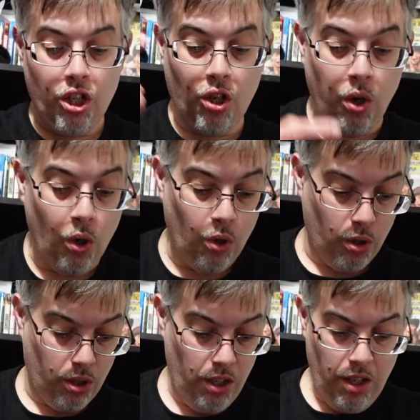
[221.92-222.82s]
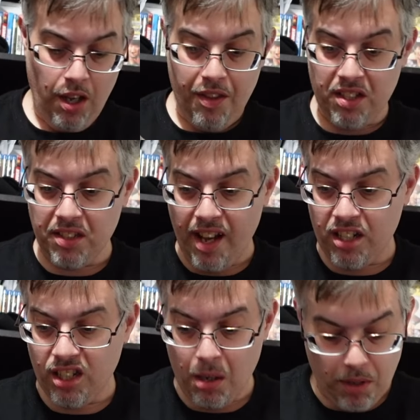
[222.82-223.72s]
Cool! This is
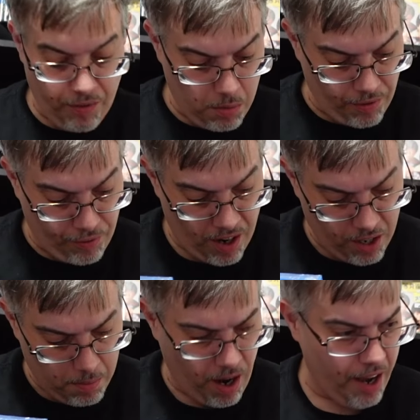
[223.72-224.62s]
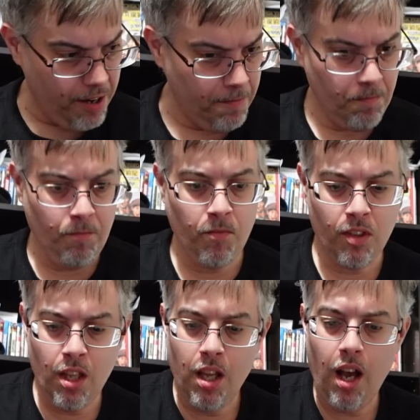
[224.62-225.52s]
actually coming from a friend of mine,
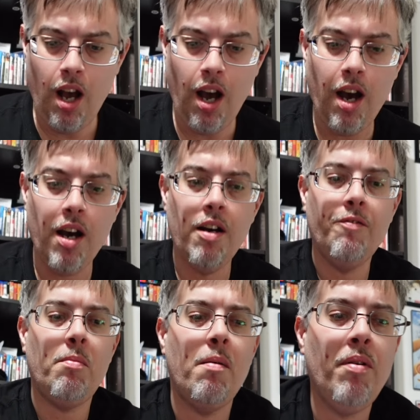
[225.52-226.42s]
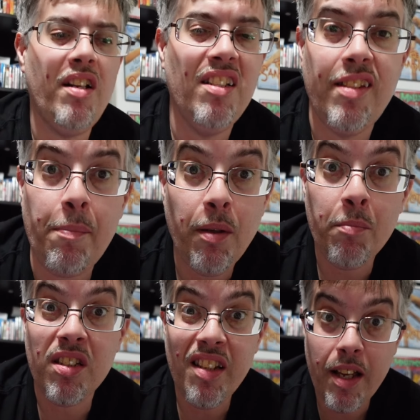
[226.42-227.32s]
uh, from my buddy Septum
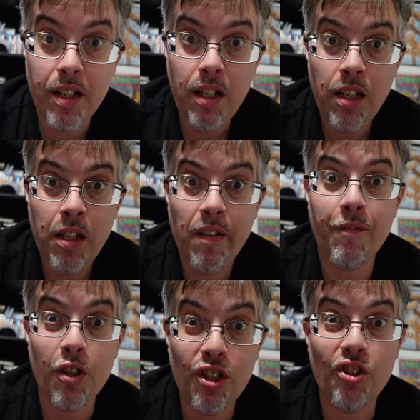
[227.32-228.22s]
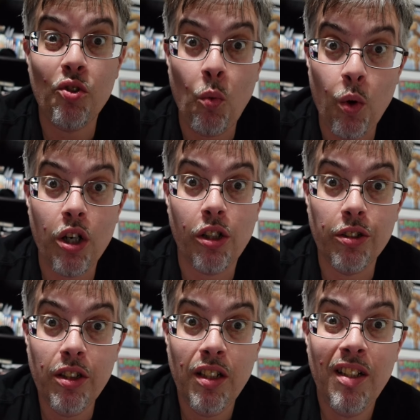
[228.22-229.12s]
Sin versus the
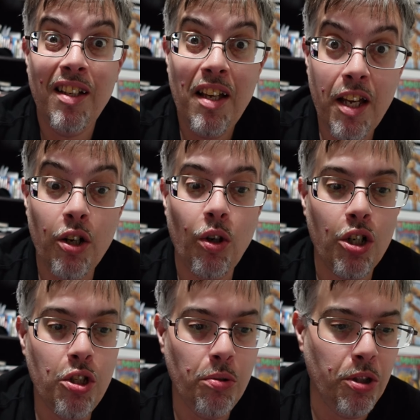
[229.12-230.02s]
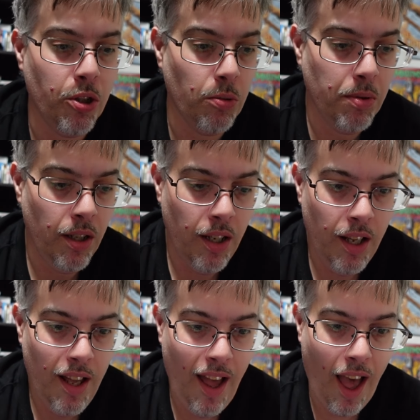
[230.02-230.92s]
World here on YouTube.
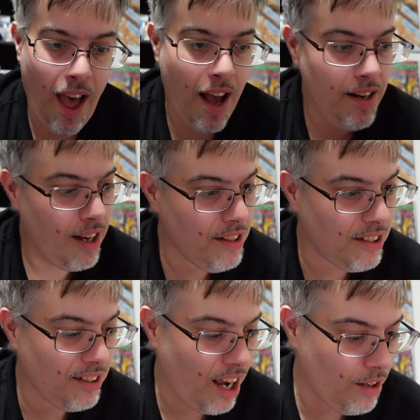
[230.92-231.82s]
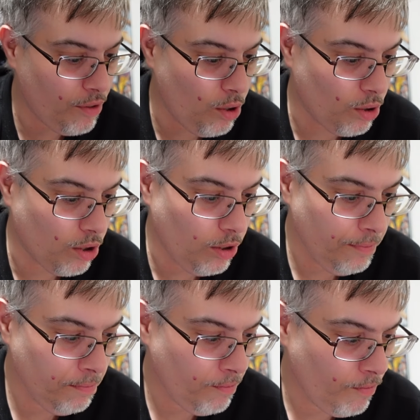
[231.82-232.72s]
And uh, this is kind of cool,
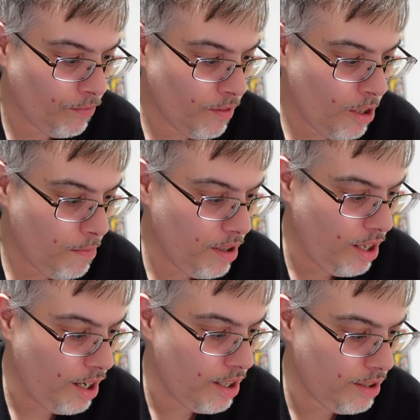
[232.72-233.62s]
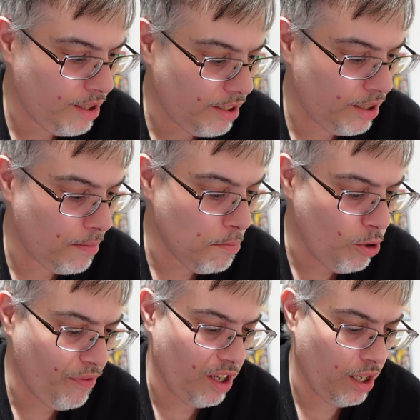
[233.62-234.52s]
because this is a
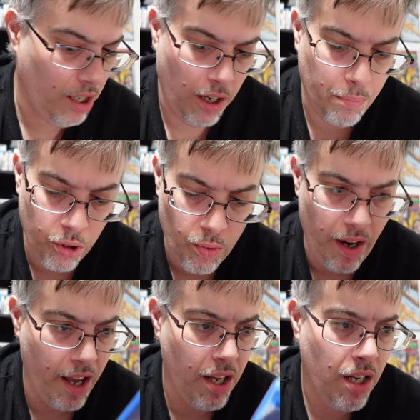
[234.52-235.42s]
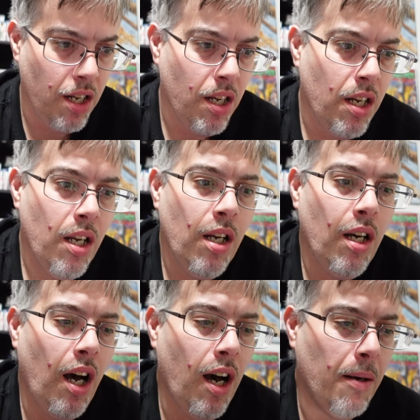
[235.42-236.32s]
movie, a Blu-ray,
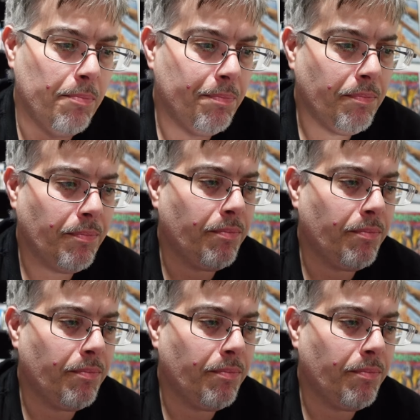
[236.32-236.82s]
um,